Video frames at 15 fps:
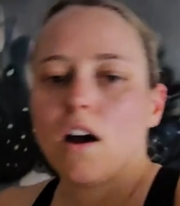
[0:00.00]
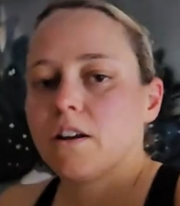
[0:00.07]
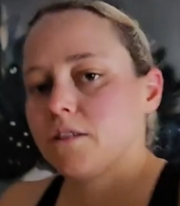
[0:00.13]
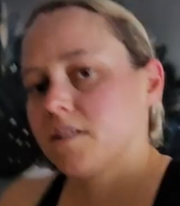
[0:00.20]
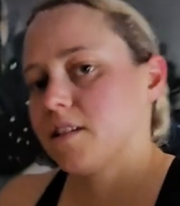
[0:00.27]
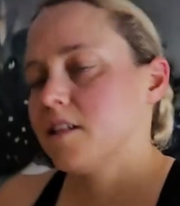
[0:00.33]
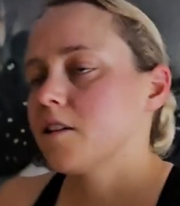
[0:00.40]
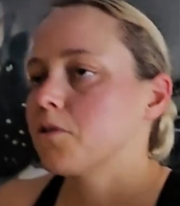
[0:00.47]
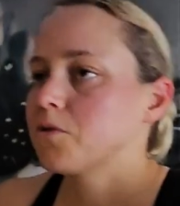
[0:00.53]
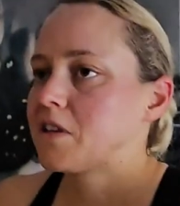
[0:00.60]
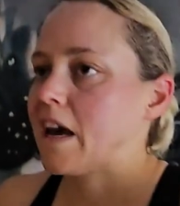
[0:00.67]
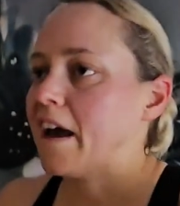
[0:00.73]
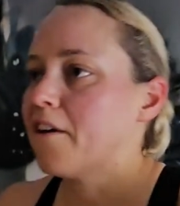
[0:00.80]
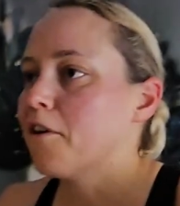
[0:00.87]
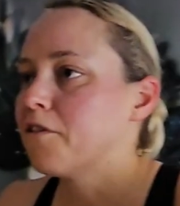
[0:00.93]
I have a single
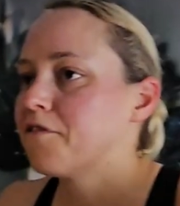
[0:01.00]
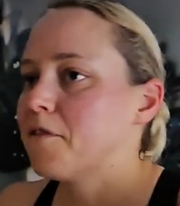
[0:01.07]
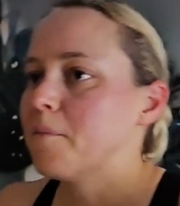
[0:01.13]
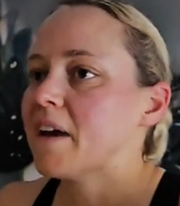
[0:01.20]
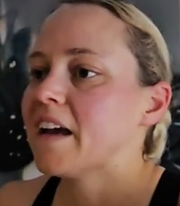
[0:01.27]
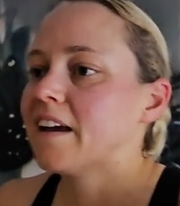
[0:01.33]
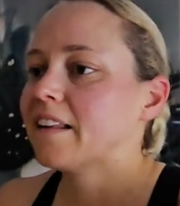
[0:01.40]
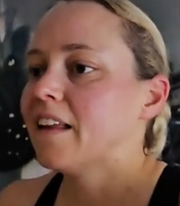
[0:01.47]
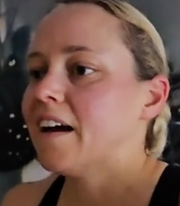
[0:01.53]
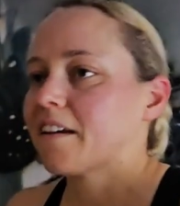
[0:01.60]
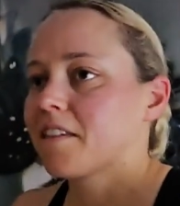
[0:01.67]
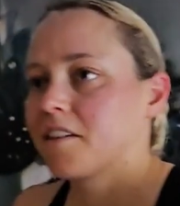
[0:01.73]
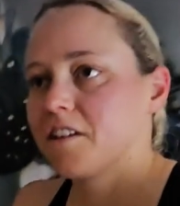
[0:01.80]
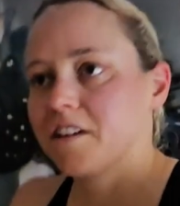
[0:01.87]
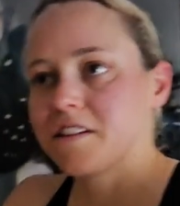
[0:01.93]
day off for me, like
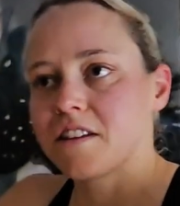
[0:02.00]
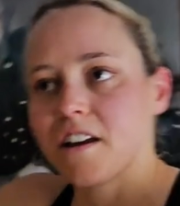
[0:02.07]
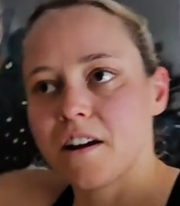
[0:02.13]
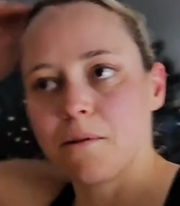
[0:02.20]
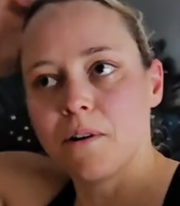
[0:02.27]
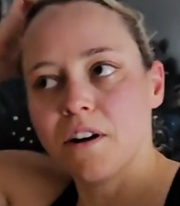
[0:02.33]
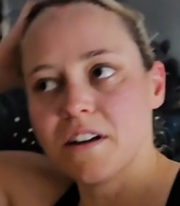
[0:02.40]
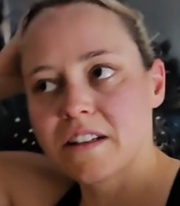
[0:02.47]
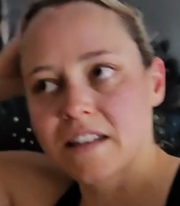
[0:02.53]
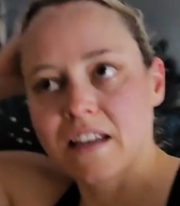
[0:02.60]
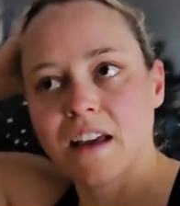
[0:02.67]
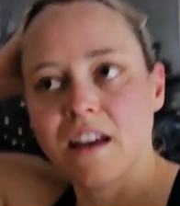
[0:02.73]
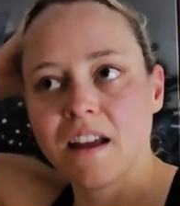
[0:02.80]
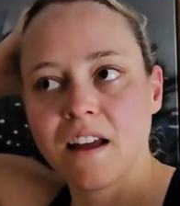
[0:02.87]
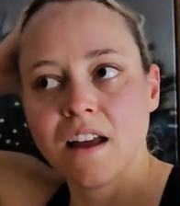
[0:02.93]
Thursday was.
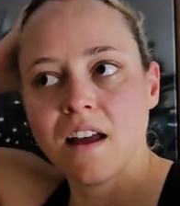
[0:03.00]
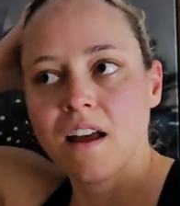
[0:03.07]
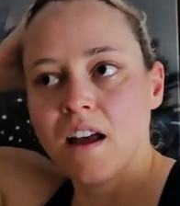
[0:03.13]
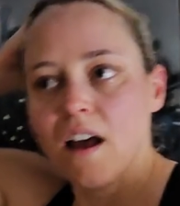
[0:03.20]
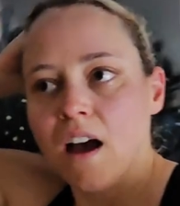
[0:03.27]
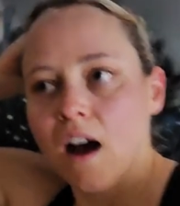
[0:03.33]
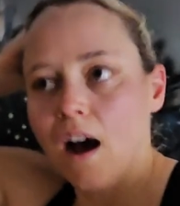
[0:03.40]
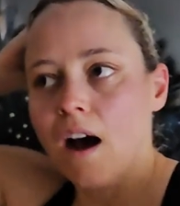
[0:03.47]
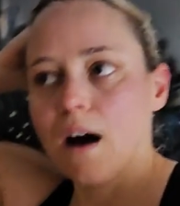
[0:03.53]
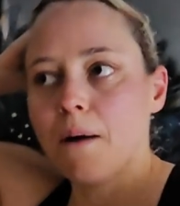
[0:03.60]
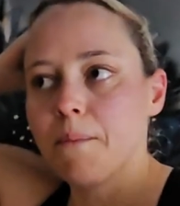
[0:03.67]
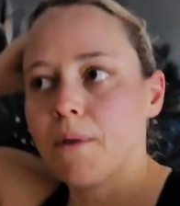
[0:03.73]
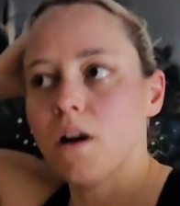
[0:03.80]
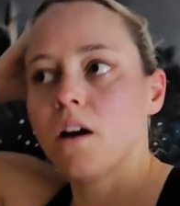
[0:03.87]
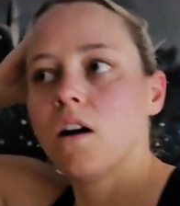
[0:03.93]

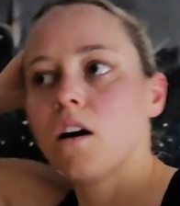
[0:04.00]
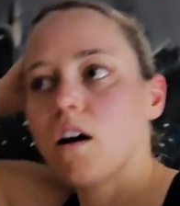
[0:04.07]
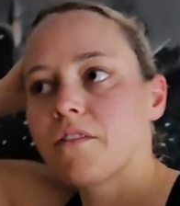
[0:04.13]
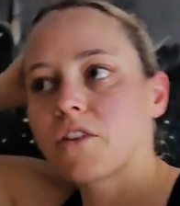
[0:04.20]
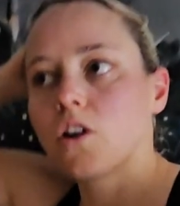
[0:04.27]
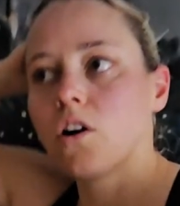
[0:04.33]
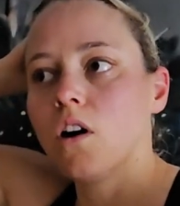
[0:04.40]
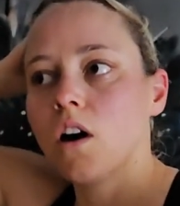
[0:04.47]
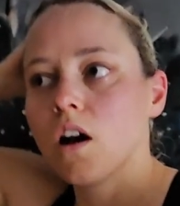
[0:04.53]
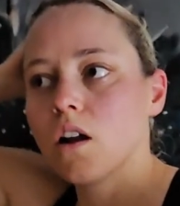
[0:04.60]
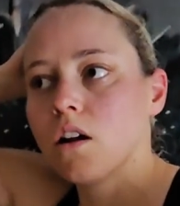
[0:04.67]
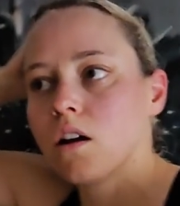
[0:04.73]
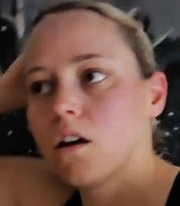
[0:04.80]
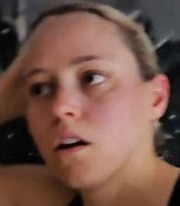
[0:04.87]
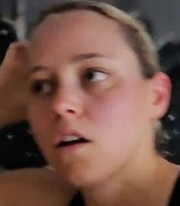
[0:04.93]
I've got,
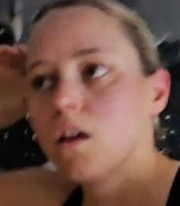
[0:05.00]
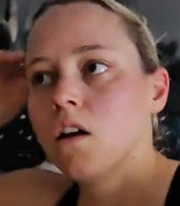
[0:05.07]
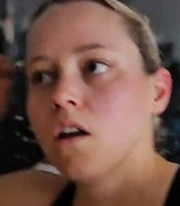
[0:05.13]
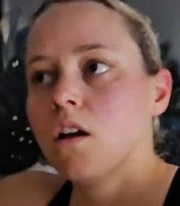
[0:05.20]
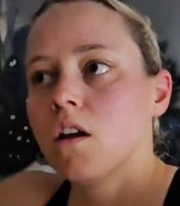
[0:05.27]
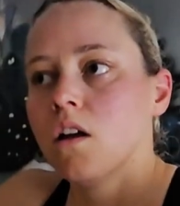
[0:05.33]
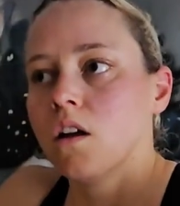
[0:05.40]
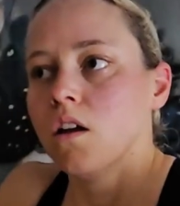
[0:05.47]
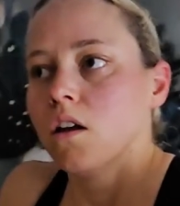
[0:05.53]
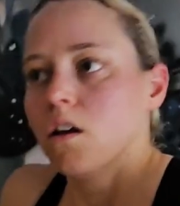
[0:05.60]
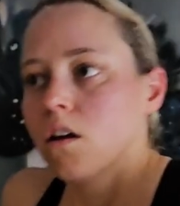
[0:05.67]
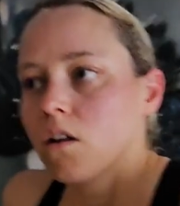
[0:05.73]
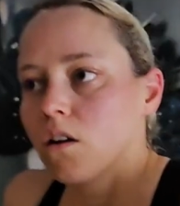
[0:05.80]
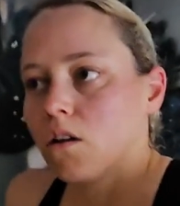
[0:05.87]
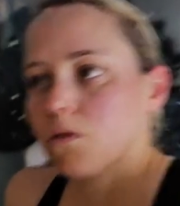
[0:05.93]

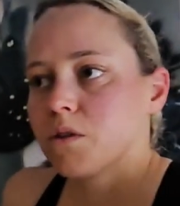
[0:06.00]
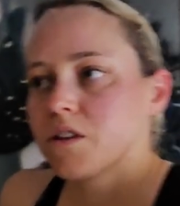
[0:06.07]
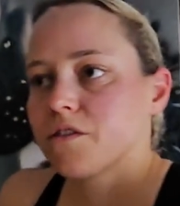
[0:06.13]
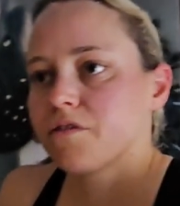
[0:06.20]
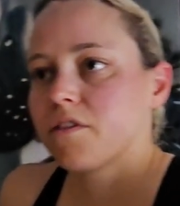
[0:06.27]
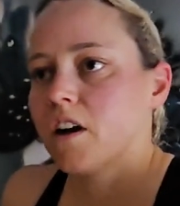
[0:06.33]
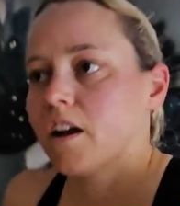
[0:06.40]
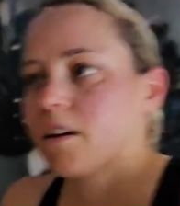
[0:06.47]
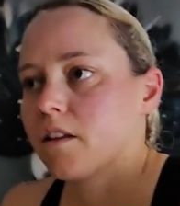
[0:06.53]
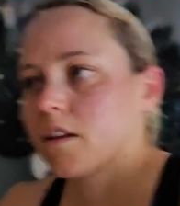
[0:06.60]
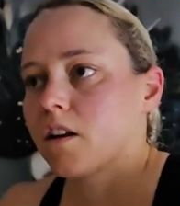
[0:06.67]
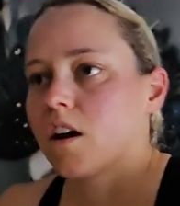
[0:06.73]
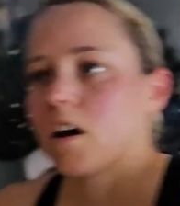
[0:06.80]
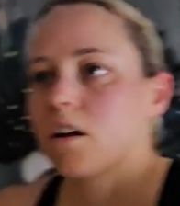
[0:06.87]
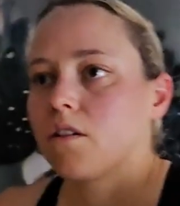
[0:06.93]
was it Friday
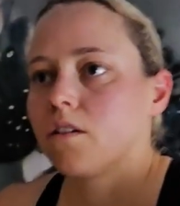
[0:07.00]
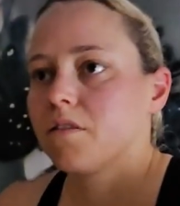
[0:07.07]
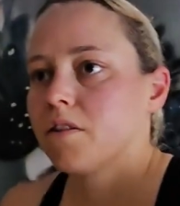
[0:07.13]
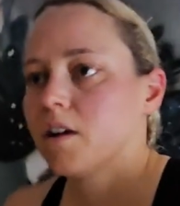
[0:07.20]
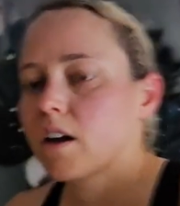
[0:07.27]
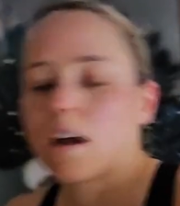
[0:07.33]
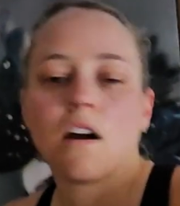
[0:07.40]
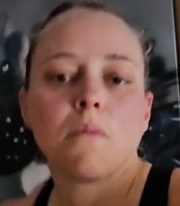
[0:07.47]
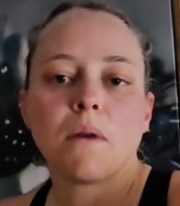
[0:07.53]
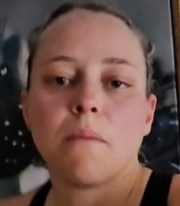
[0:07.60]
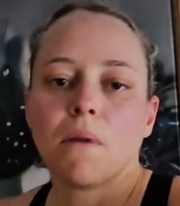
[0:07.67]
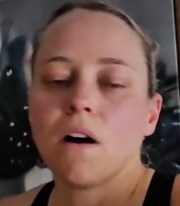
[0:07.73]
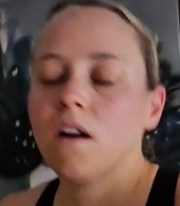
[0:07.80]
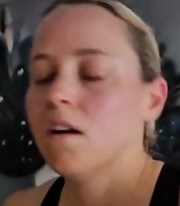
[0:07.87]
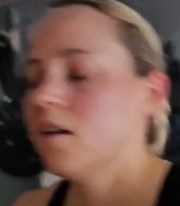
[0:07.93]
that I had off? I can't
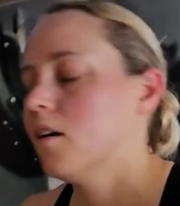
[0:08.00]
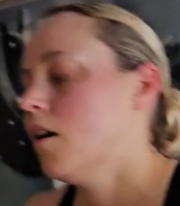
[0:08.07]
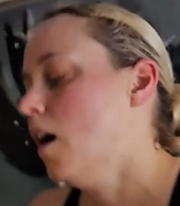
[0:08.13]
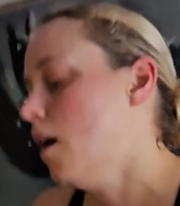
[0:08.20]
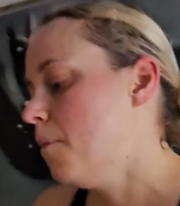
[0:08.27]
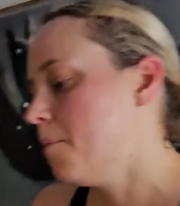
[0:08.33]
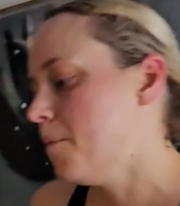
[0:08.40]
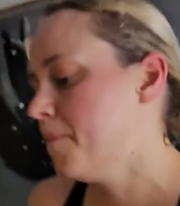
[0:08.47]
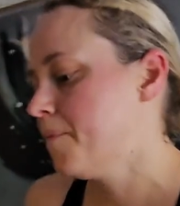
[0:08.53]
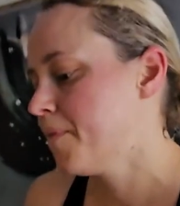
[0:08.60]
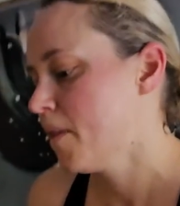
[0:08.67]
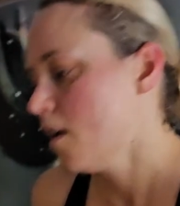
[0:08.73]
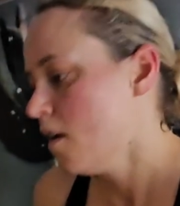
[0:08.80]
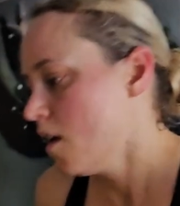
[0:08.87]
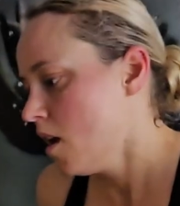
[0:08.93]
remember.
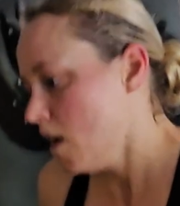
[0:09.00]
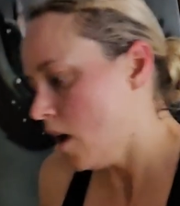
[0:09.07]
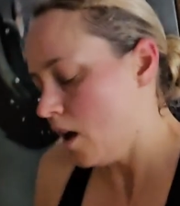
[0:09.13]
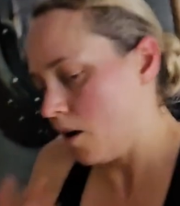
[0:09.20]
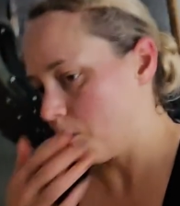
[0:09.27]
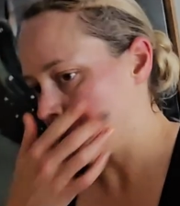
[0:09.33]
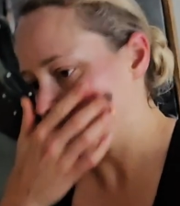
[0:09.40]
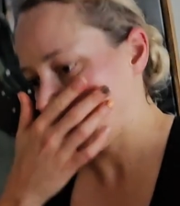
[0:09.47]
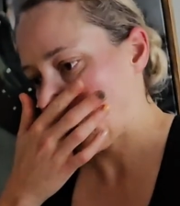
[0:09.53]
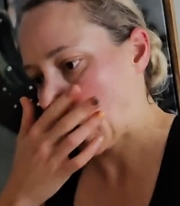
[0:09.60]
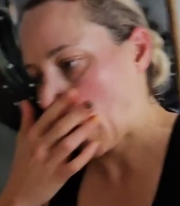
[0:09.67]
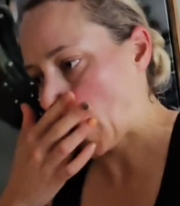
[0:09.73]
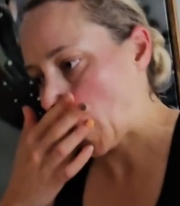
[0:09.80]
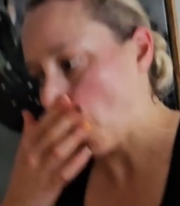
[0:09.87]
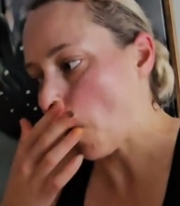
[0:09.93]
I'm working
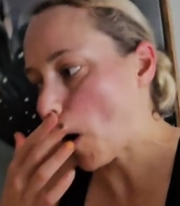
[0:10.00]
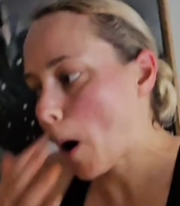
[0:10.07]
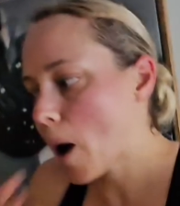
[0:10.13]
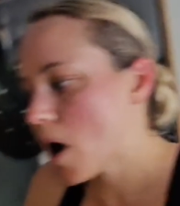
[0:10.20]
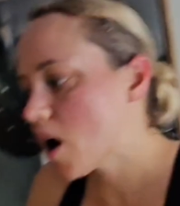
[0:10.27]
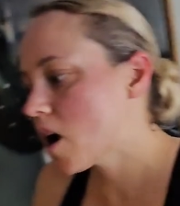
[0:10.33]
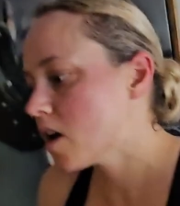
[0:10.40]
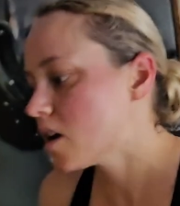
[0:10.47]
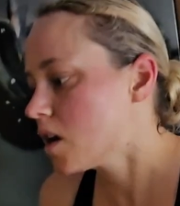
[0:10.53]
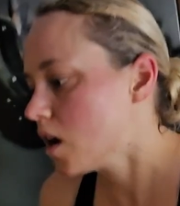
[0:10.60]
again tomorrow.